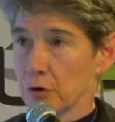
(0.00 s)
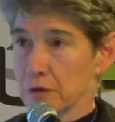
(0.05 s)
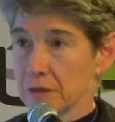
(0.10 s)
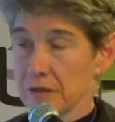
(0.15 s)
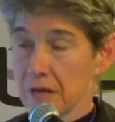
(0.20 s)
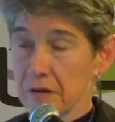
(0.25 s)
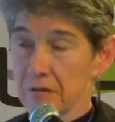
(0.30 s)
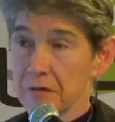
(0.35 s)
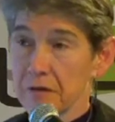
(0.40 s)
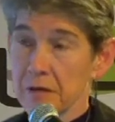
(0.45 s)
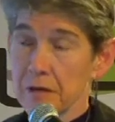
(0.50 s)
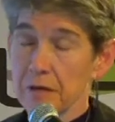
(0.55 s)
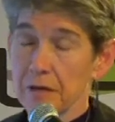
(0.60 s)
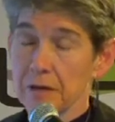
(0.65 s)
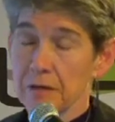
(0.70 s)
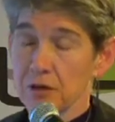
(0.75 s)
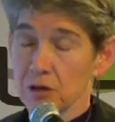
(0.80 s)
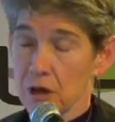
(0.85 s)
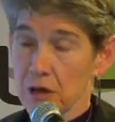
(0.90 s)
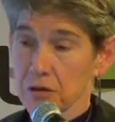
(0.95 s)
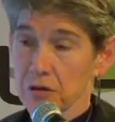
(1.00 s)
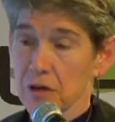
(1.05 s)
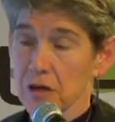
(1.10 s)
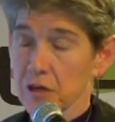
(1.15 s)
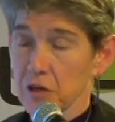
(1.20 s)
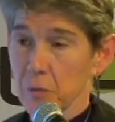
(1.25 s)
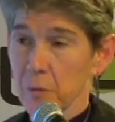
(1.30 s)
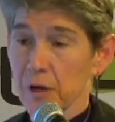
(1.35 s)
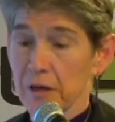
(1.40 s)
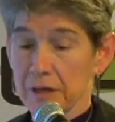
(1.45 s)
safety that John
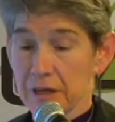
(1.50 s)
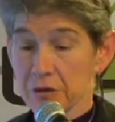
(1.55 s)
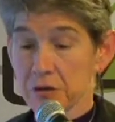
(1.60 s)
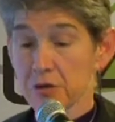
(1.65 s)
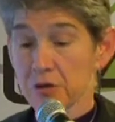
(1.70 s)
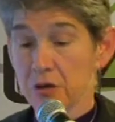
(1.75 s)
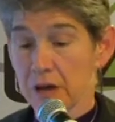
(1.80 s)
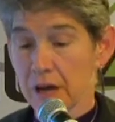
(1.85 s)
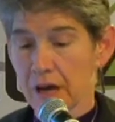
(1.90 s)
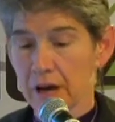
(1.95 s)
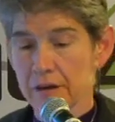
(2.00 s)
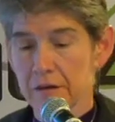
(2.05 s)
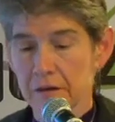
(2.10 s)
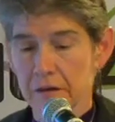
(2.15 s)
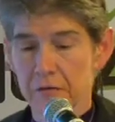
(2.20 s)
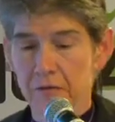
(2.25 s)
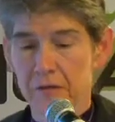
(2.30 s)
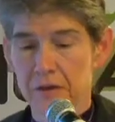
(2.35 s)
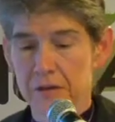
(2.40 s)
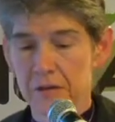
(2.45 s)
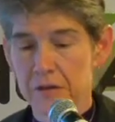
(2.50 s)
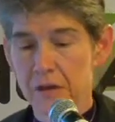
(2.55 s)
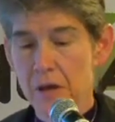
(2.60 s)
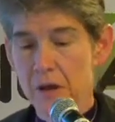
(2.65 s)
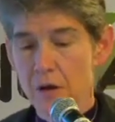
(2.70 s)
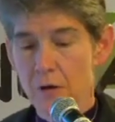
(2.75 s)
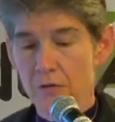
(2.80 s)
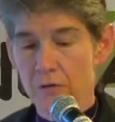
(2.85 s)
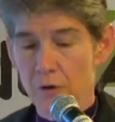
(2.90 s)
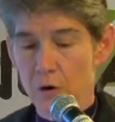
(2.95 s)
talked about yesterday, I think fits
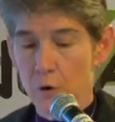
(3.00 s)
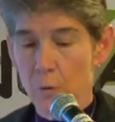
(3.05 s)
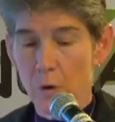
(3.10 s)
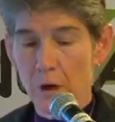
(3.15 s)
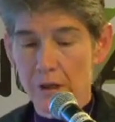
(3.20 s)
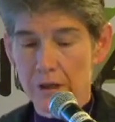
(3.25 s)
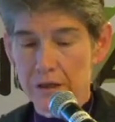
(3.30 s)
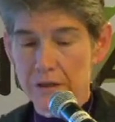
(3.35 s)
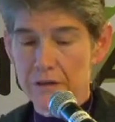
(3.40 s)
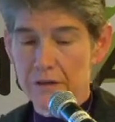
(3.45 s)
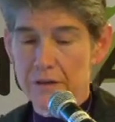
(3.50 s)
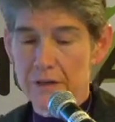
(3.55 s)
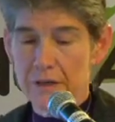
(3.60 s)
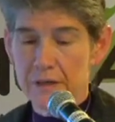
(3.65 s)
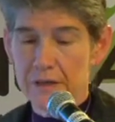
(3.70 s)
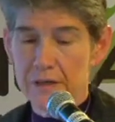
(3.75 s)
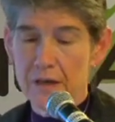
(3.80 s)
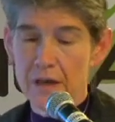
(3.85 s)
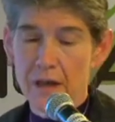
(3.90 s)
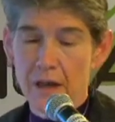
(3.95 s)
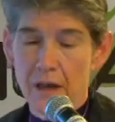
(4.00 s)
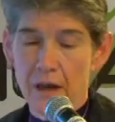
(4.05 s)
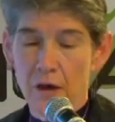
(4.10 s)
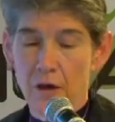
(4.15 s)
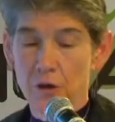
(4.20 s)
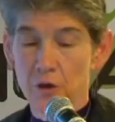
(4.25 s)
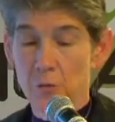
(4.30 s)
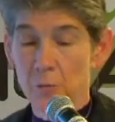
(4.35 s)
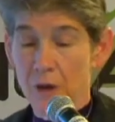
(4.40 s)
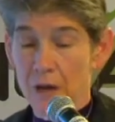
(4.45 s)
very well into this.
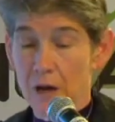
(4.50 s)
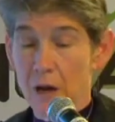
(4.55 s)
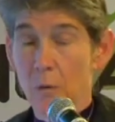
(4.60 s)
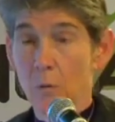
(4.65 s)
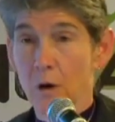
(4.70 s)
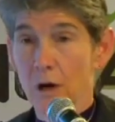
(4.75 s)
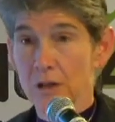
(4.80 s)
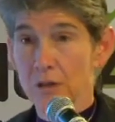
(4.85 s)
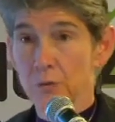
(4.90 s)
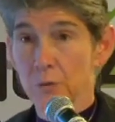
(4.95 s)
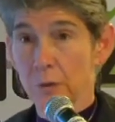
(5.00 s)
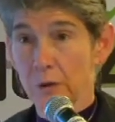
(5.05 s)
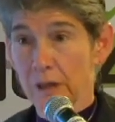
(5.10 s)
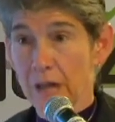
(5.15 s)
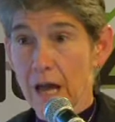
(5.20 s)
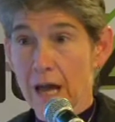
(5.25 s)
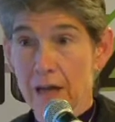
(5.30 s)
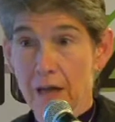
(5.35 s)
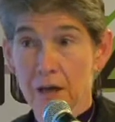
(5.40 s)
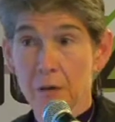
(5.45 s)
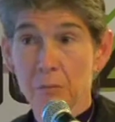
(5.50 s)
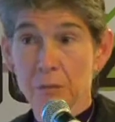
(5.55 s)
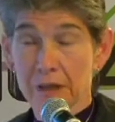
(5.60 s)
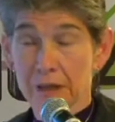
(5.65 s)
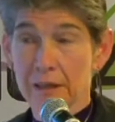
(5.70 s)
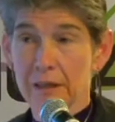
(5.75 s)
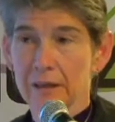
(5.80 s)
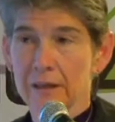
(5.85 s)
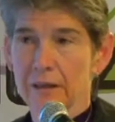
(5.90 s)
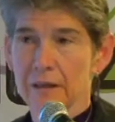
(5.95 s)
You may not want to rely
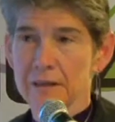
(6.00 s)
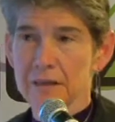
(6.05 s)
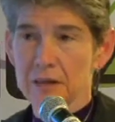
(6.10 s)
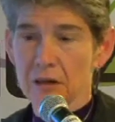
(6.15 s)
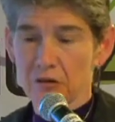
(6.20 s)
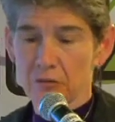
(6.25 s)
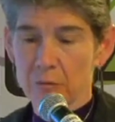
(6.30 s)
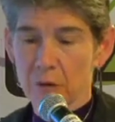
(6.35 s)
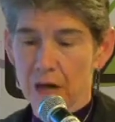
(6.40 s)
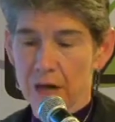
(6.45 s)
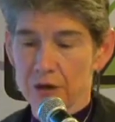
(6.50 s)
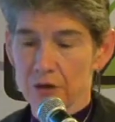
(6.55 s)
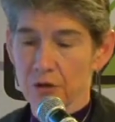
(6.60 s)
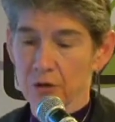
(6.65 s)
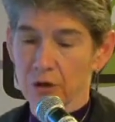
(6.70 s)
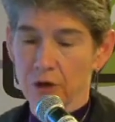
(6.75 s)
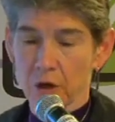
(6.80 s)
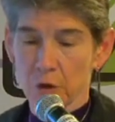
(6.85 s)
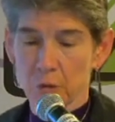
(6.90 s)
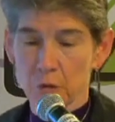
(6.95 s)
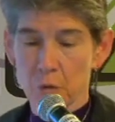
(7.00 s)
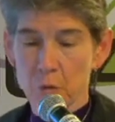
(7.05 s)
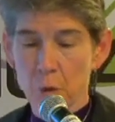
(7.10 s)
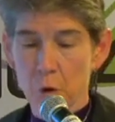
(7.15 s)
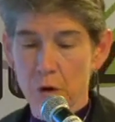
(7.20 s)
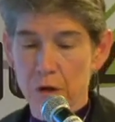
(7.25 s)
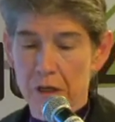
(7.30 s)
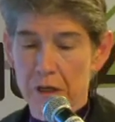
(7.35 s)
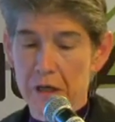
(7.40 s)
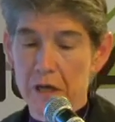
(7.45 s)
completely on self-monitoring and
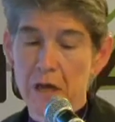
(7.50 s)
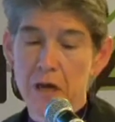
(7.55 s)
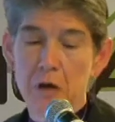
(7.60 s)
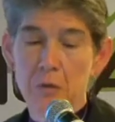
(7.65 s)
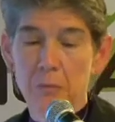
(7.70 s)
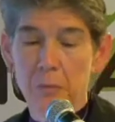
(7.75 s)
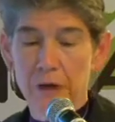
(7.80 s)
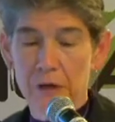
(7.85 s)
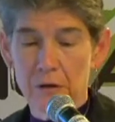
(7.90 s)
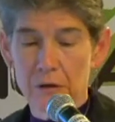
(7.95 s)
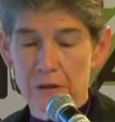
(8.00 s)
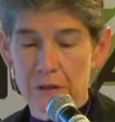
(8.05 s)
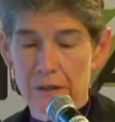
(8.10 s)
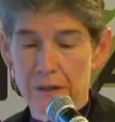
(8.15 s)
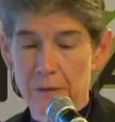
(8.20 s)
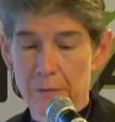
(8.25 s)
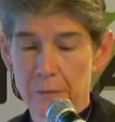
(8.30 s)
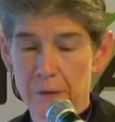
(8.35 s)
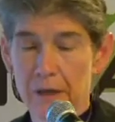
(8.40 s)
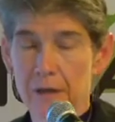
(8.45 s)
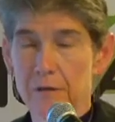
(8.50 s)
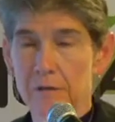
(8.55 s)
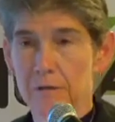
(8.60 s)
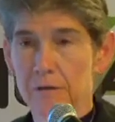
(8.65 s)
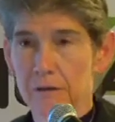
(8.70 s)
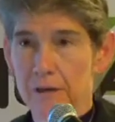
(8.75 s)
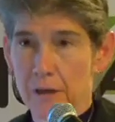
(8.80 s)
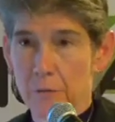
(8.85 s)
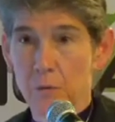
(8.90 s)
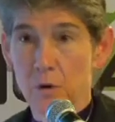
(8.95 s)
reporting, but it
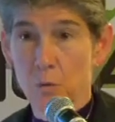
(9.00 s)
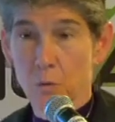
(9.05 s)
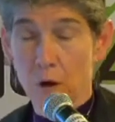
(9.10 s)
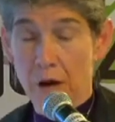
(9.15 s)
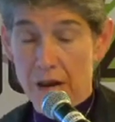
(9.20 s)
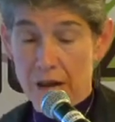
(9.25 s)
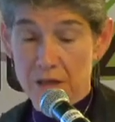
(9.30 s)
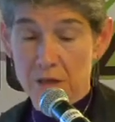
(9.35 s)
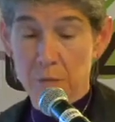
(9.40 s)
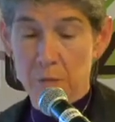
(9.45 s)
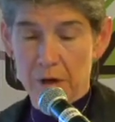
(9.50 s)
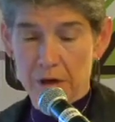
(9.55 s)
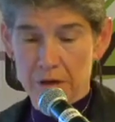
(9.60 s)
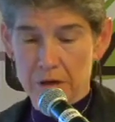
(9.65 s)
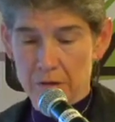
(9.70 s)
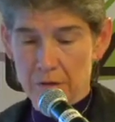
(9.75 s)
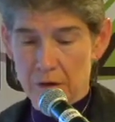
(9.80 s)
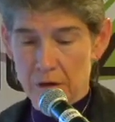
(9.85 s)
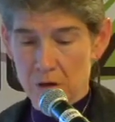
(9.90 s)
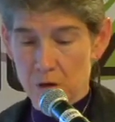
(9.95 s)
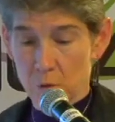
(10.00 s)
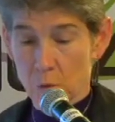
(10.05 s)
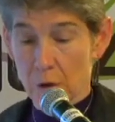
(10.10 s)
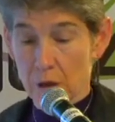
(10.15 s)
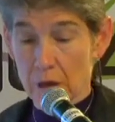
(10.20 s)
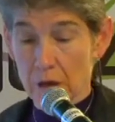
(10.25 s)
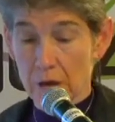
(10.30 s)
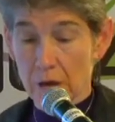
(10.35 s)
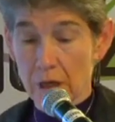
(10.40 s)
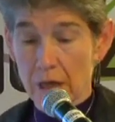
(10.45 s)
can be one aspect of it as
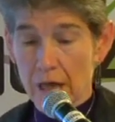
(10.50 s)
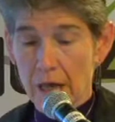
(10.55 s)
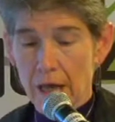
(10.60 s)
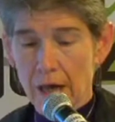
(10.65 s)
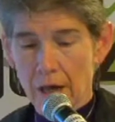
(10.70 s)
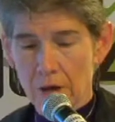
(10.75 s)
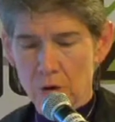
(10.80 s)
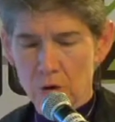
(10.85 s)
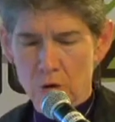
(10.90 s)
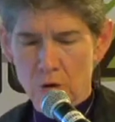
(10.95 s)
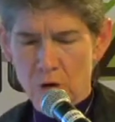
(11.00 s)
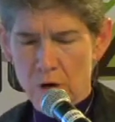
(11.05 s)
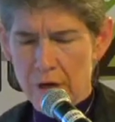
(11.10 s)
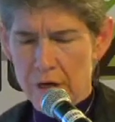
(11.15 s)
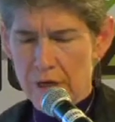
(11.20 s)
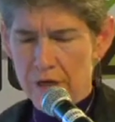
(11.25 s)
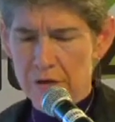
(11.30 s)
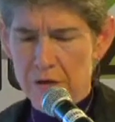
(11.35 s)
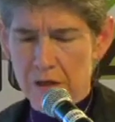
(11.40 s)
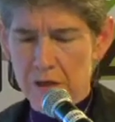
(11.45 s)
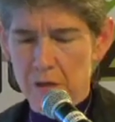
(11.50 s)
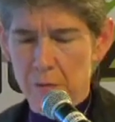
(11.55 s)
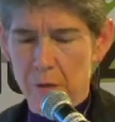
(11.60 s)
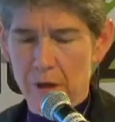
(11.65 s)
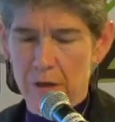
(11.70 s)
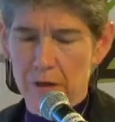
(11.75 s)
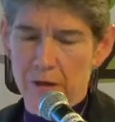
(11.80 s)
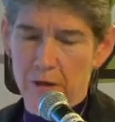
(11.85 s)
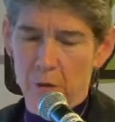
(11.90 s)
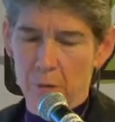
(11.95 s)
well. Ukraine, I talked
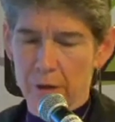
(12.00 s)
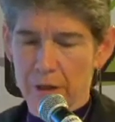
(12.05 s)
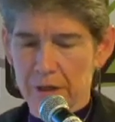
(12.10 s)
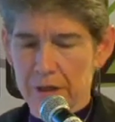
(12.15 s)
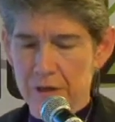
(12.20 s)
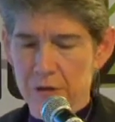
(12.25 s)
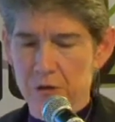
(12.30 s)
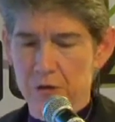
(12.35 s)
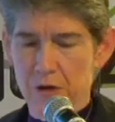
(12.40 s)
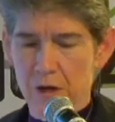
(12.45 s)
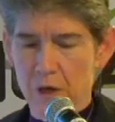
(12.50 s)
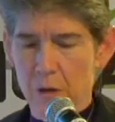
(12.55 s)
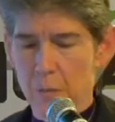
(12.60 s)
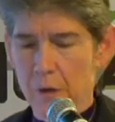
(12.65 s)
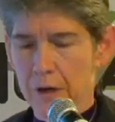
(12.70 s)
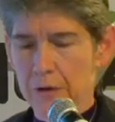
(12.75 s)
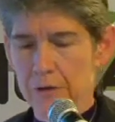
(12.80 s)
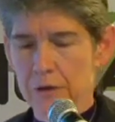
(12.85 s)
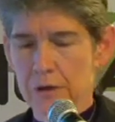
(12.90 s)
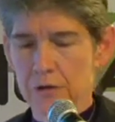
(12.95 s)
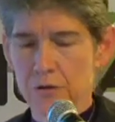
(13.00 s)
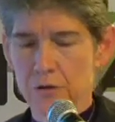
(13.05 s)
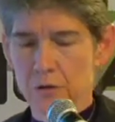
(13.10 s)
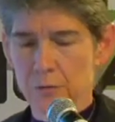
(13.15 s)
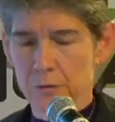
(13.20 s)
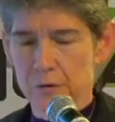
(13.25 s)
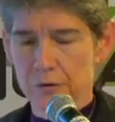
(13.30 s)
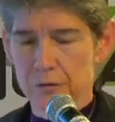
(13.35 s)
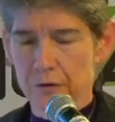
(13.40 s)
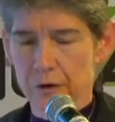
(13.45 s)
about a little bit yesterday about in
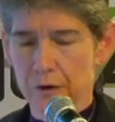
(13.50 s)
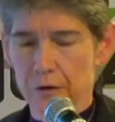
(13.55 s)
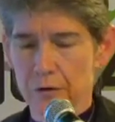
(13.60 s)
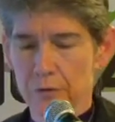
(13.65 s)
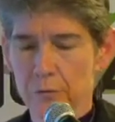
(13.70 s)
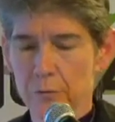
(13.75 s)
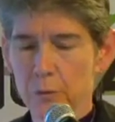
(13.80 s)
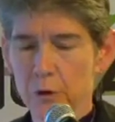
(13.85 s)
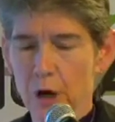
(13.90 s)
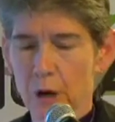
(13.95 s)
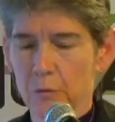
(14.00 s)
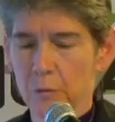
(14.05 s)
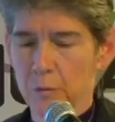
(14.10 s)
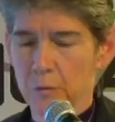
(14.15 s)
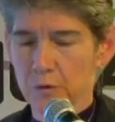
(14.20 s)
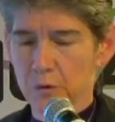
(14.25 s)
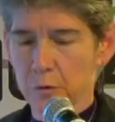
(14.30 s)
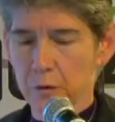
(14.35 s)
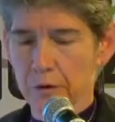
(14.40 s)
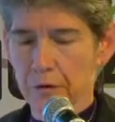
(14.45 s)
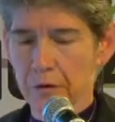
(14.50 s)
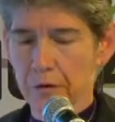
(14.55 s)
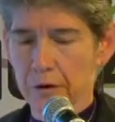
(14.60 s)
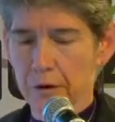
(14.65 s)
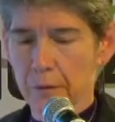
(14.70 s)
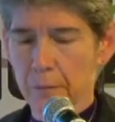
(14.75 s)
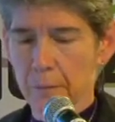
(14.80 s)
terms of their problems with